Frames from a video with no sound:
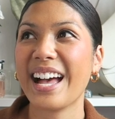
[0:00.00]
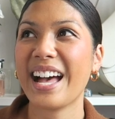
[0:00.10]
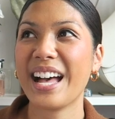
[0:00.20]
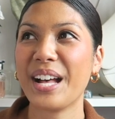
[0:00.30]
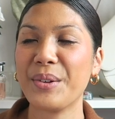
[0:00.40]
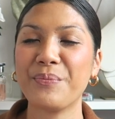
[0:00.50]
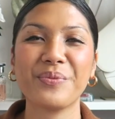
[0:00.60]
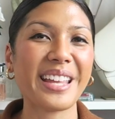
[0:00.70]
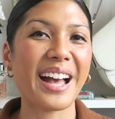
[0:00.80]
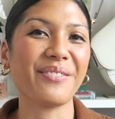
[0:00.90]

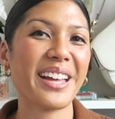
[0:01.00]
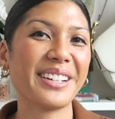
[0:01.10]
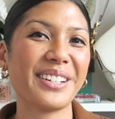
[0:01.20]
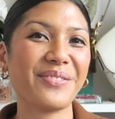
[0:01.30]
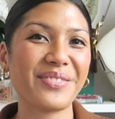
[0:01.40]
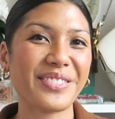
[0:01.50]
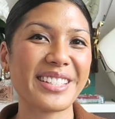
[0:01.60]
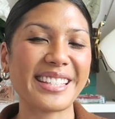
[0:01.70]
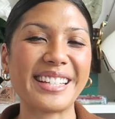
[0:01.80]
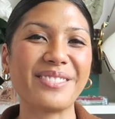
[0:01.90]
Um, yeah, I don't know, we'll
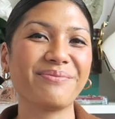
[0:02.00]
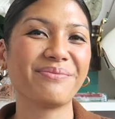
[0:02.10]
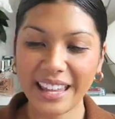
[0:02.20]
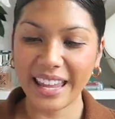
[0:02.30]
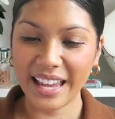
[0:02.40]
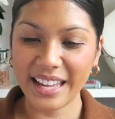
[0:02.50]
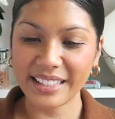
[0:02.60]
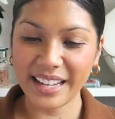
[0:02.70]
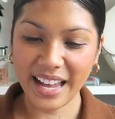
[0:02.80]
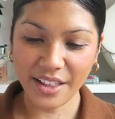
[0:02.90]
see.
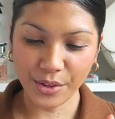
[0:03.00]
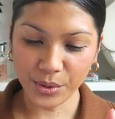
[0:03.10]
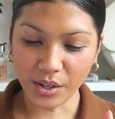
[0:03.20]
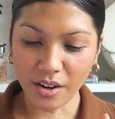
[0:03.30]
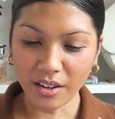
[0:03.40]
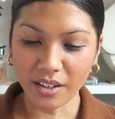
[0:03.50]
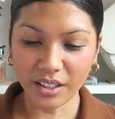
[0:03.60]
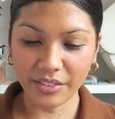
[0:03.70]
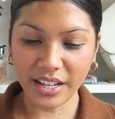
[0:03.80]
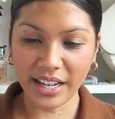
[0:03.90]
And yeah, those are
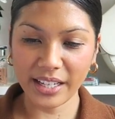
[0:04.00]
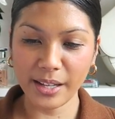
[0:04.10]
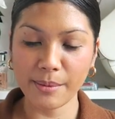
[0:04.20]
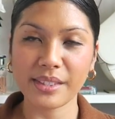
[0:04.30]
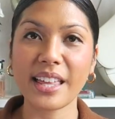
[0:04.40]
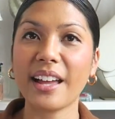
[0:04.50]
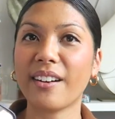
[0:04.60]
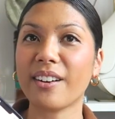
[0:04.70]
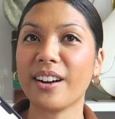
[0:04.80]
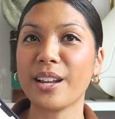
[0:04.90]
all of the items that
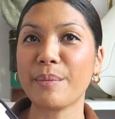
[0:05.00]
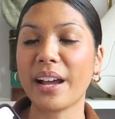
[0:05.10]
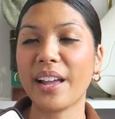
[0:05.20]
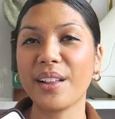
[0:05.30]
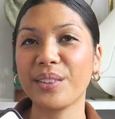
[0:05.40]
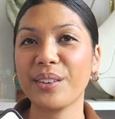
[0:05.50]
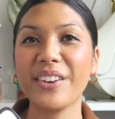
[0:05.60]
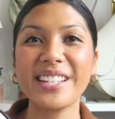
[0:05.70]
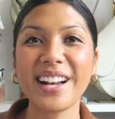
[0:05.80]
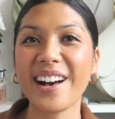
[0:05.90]
are on my Louis
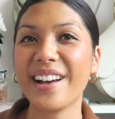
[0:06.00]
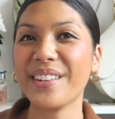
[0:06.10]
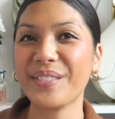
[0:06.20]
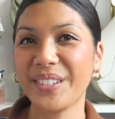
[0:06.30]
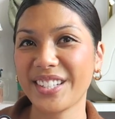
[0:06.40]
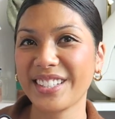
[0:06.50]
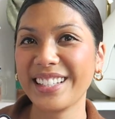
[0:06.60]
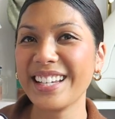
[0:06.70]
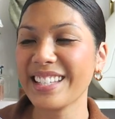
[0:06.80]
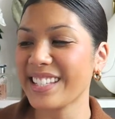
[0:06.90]
Vuitton wish
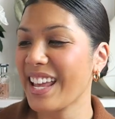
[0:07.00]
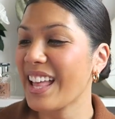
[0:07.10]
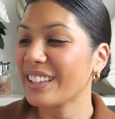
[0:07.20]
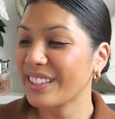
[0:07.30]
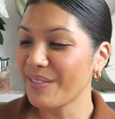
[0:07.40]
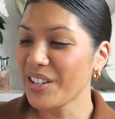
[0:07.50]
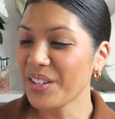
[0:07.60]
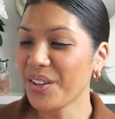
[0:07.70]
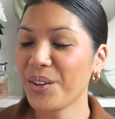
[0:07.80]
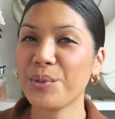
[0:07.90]
list. Let me
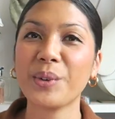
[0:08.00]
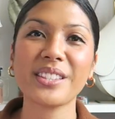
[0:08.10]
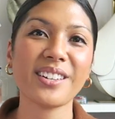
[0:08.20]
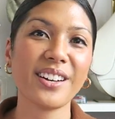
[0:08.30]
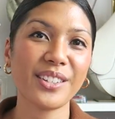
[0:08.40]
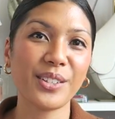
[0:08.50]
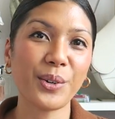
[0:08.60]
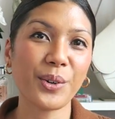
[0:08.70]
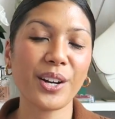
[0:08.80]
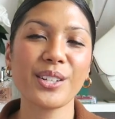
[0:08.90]
know what's on
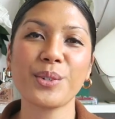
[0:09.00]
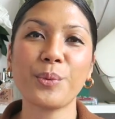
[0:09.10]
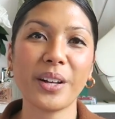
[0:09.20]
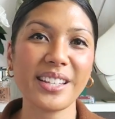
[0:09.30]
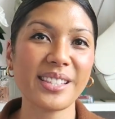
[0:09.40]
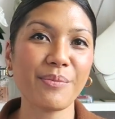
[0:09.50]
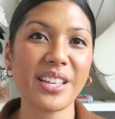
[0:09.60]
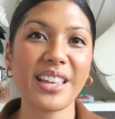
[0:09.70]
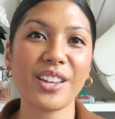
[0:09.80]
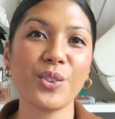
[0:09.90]
yours. What is
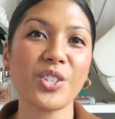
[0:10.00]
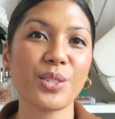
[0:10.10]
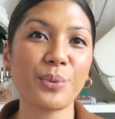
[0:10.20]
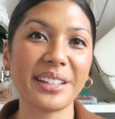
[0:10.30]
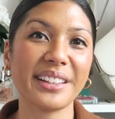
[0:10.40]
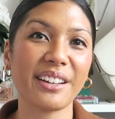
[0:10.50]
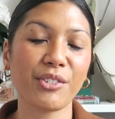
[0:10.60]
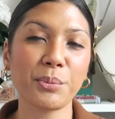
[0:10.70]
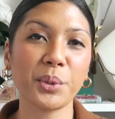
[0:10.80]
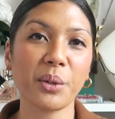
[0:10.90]
something that you just really love
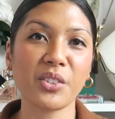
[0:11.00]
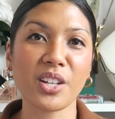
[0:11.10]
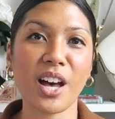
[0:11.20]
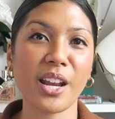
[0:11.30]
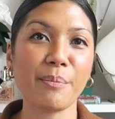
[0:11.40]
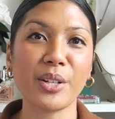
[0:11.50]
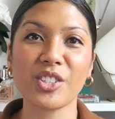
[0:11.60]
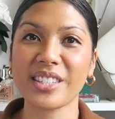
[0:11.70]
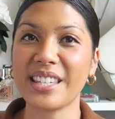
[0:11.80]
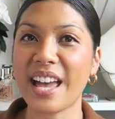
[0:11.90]
from Louis Vuitton but
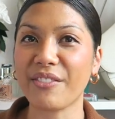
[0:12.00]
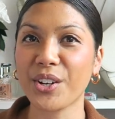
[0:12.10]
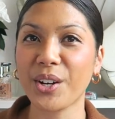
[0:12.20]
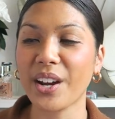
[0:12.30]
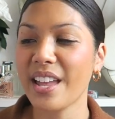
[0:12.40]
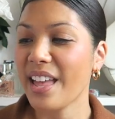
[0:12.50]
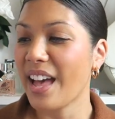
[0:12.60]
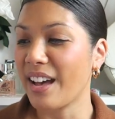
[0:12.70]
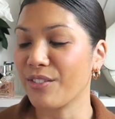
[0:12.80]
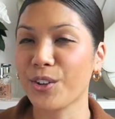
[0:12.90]
just never
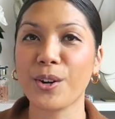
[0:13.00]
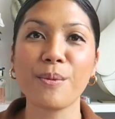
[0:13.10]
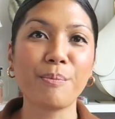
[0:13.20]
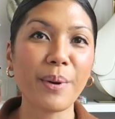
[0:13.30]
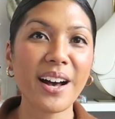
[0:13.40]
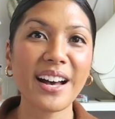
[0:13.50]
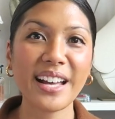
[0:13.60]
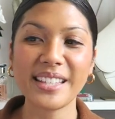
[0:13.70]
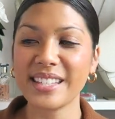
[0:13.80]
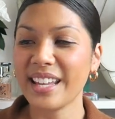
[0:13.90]
ever
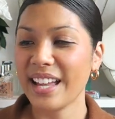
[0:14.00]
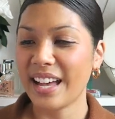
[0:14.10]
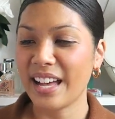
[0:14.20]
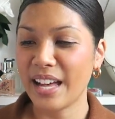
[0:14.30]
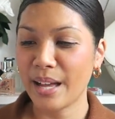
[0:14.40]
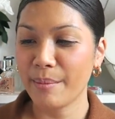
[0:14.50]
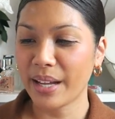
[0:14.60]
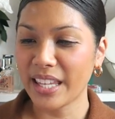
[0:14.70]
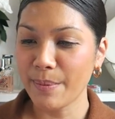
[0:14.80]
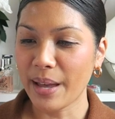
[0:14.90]
bought? Um,
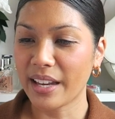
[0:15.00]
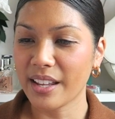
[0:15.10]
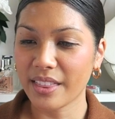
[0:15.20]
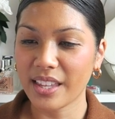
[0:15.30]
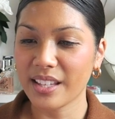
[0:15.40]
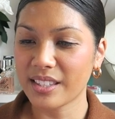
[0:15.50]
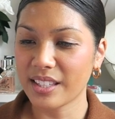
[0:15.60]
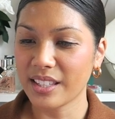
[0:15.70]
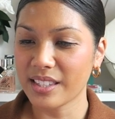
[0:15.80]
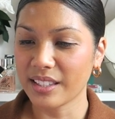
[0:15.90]
I keep adding things
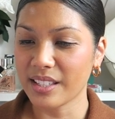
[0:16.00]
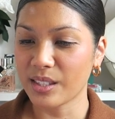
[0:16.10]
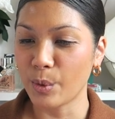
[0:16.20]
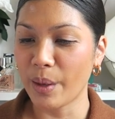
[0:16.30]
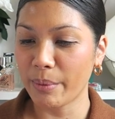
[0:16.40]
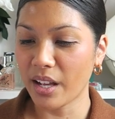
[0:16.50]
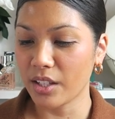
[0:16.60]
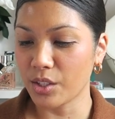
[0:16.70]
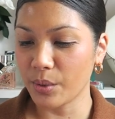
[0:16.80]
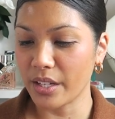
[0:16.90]
to this list so maybe
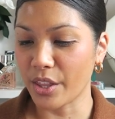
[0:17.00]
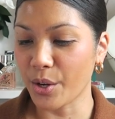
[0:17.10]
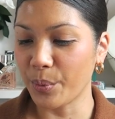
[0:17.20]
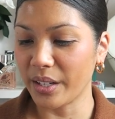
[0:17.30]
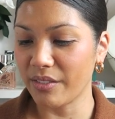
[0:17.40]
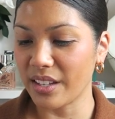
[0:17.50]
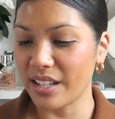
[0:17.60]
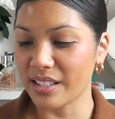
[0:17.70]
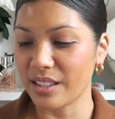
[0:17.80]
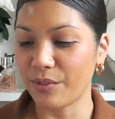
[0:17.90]
I'll do another one of
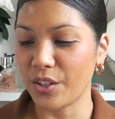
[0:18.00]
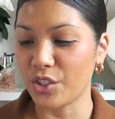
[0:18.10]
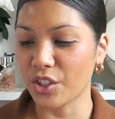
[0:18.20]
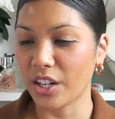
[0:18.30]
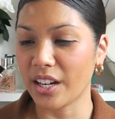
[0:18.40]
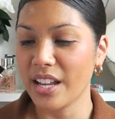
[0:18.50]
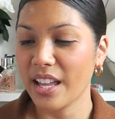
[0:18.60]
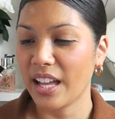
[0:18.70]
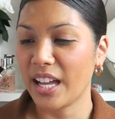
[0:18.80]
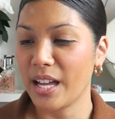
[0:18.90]
these in the future
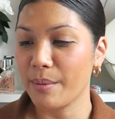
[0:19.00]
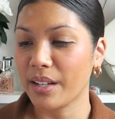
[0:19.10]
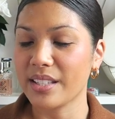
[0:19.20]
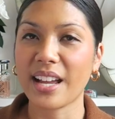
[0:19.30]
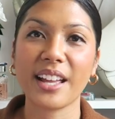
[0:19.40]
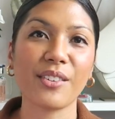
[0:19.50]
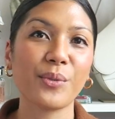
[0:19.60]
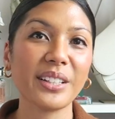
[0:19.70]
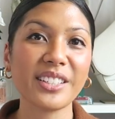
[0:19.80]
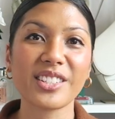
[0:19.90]
because um, I
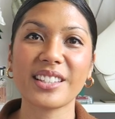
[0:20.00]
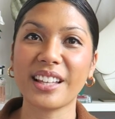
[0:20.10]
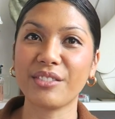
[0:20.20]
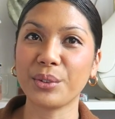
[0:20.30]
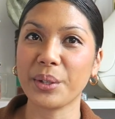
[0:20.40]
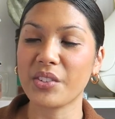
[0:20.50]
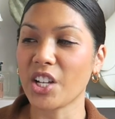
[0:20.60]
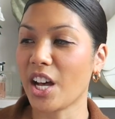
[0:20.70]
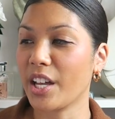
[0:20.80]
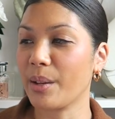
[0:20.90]
really just love Louis
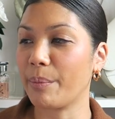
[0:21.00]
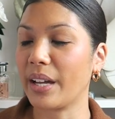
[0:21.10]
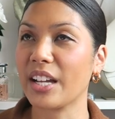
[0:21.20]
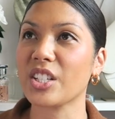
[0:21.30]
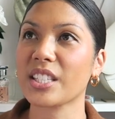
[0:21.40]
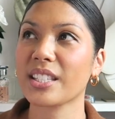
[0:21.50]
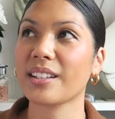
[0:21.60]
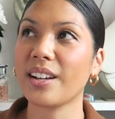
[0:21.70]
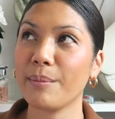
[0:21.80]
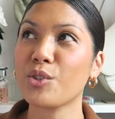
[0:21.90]
Vuitton but I just
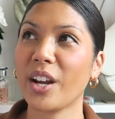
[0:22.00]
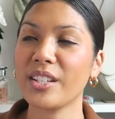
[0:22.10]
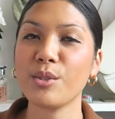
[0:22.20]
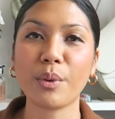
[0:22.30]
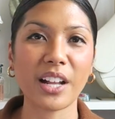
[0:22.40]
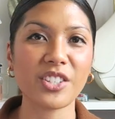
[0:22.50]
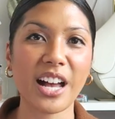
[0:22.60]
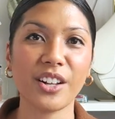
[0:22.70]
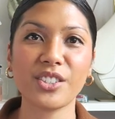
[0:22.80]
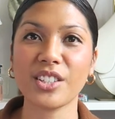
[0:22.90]
I'm trying to branch
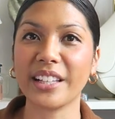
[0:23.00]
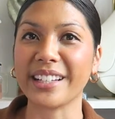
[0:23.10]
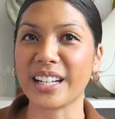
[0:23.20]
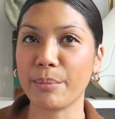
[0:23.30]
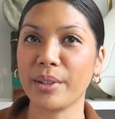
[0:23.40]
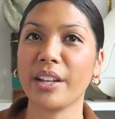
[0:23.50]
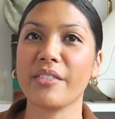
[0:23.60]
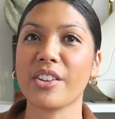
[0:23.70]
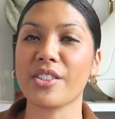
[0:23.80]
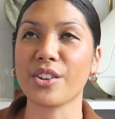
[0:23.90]
out to like a couple
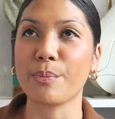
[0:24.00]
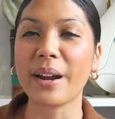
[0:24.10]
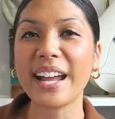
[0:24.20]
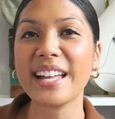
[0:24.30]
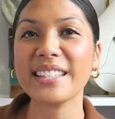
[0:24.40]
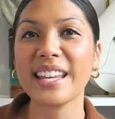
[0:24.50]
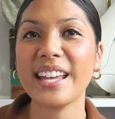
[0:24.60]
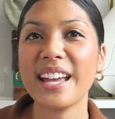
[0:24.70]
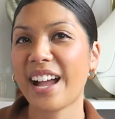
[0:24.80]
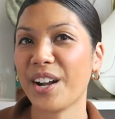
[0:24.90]
of other brands.
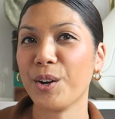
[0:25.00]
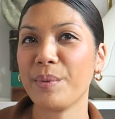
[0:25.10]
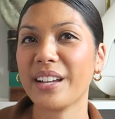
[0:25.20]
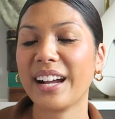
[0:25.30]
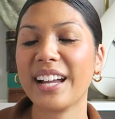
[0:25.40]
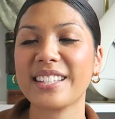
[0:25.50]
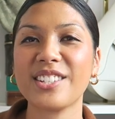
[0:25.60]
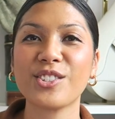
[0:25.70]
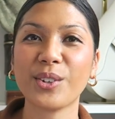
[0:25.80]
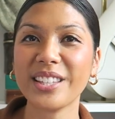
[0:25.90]
I hope you guys
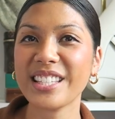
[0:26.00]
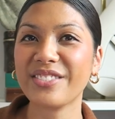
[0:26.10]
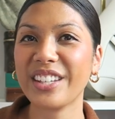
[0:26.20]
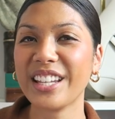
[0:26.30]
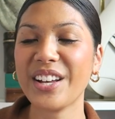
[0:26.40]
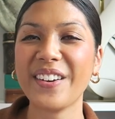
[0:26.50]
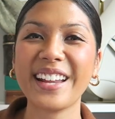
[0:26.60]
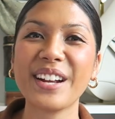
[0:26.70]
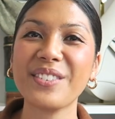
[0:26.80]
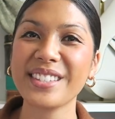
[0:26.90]
enjoyed this video
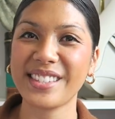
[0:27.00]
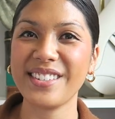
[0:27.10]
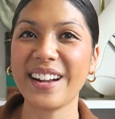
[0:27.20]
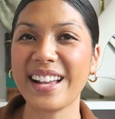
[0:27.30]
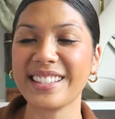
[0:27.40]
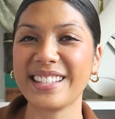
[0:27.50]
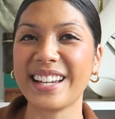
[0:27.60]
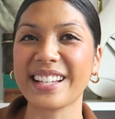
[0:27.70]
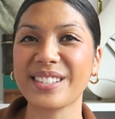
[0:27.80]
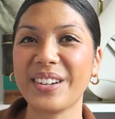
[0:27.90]
and I will see you guys in the
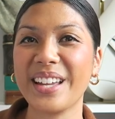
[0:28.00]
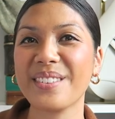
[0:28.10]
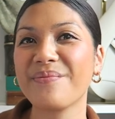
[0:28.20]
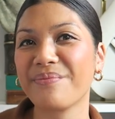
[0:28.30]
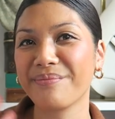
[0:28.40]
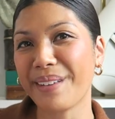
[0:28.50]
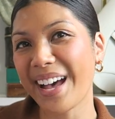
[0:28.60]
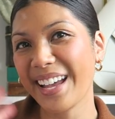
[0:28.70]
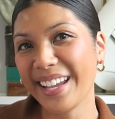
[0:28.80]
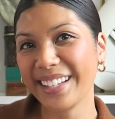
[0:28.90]
next one.
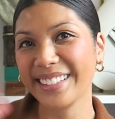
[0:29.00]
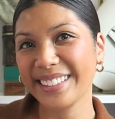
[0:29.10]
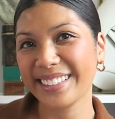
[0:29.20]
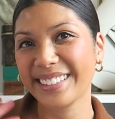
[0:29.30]
Bye!